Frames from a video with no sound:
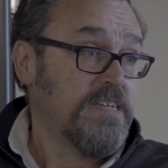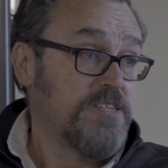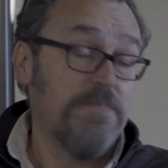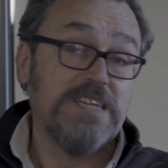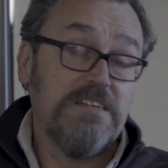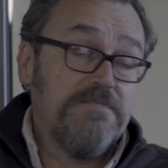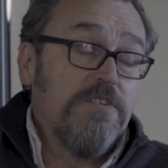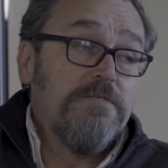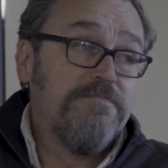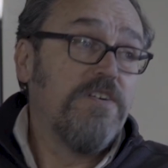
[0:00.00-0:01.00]
So it makes it a
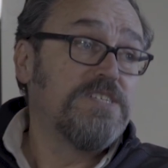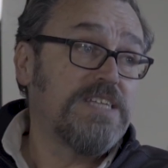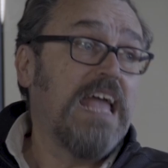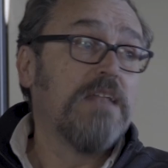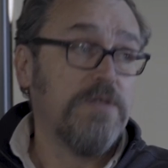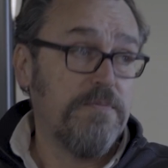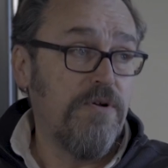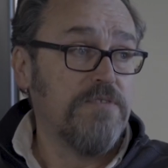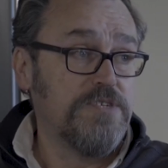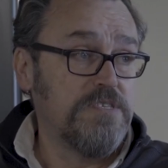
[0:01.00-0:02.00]
very, very scalable
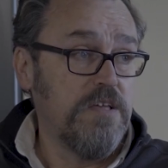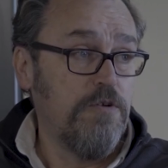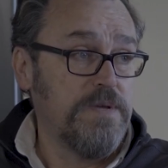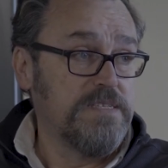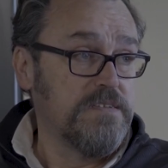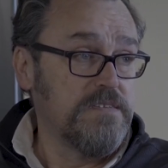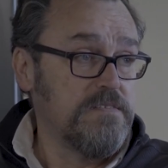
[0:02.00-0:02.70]
approach to the whole business.